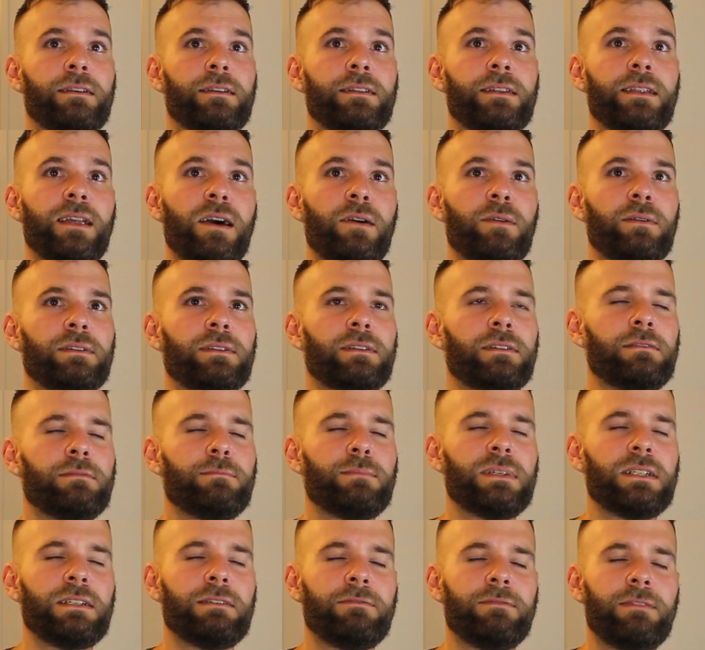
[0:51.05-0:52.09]
Now, a little
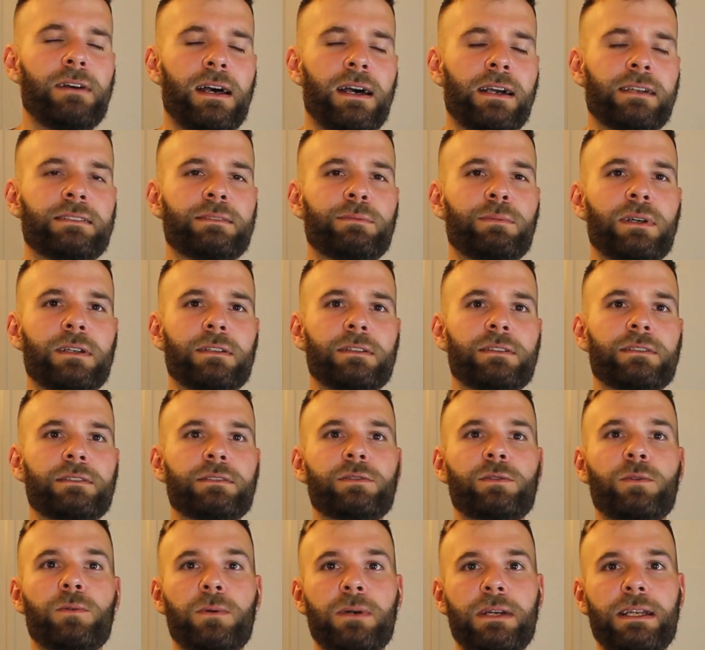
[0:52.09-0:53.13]
bit of facts about this
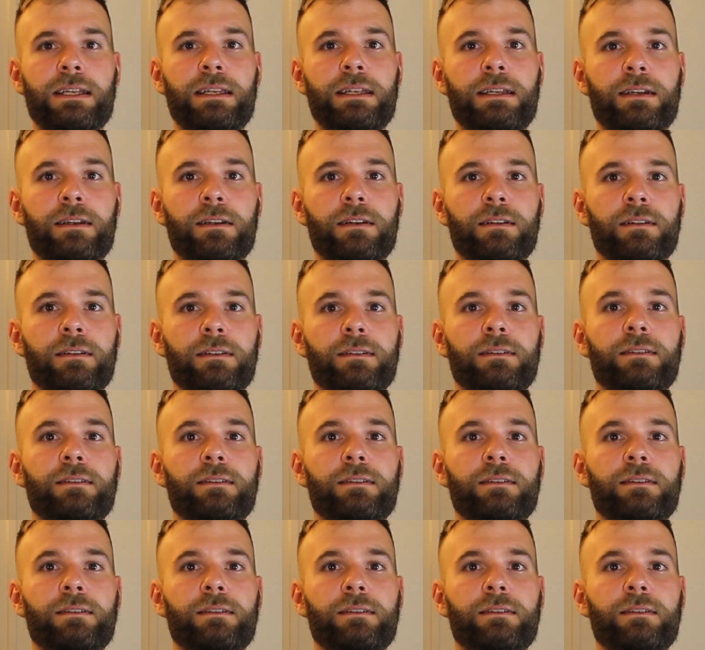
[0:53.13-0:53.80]
coin here.